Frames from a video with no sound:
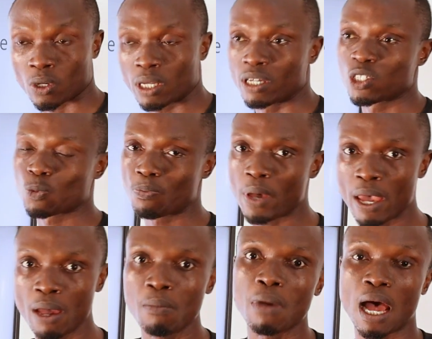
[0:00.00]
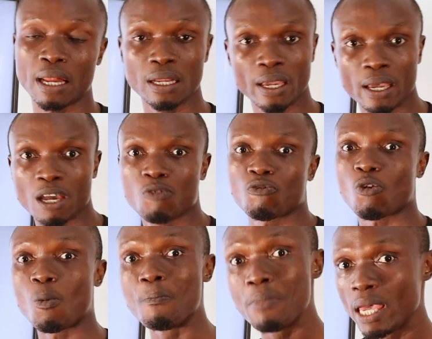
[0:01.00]
Okay, sperm and egg
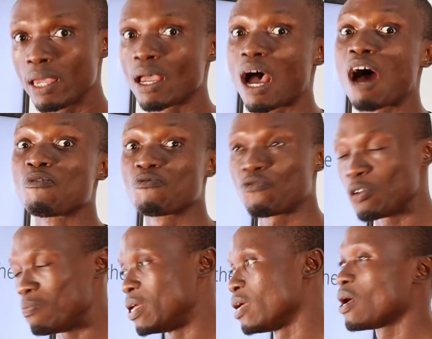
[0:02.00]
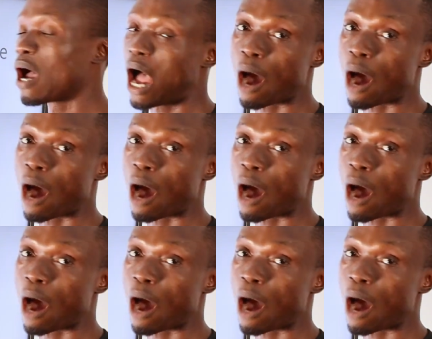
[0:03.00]
from male and female